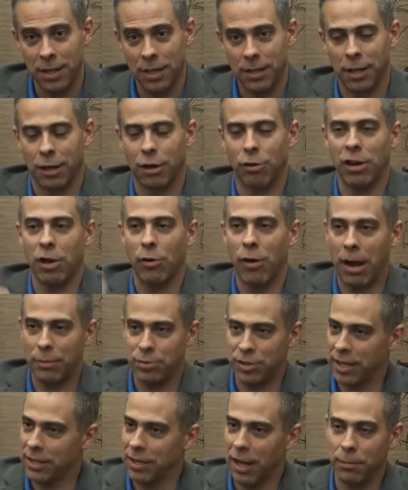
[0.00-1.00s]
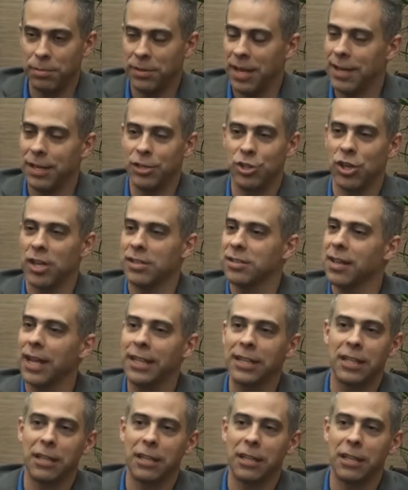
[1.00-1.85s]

the Creo object updated just like